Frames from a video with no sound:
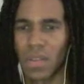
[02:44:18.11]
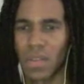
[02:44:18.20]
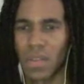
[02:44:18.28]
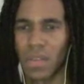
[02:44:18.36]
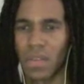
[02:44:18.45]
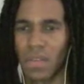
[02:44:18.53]

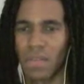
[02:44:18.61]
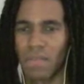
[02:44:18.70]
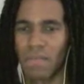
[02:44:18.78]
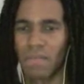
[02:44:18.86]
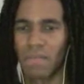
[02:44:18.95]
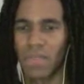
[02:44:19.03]
You
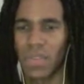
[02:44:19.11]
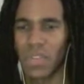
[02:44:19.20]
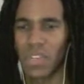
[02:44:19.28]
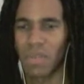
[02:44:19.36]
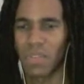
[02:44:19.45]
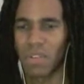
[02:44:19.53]

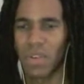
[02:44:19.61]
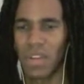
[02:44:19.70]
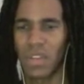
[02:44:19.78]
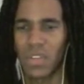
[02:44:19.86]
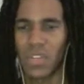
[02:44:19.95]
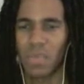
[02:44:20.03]
stepped on a
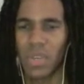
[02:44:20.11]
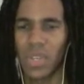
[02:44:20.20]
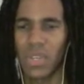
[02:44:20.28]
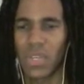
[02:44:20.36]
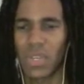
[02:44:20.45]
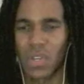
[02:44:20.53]
minus
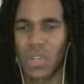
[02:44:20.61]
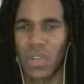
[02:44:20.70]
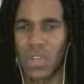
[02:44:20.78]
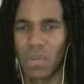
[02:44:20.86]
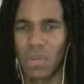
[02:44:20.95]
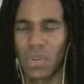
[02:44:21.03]
space, it's going to
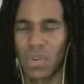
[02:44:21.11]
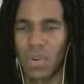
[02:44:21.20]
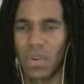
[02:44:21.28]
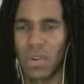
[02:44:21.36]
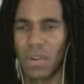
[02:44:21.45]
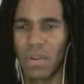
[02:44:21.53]
cost you a turn.
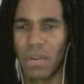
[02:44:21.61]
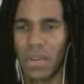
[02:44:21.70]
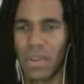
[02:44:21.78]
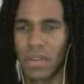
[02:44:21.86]
Alright.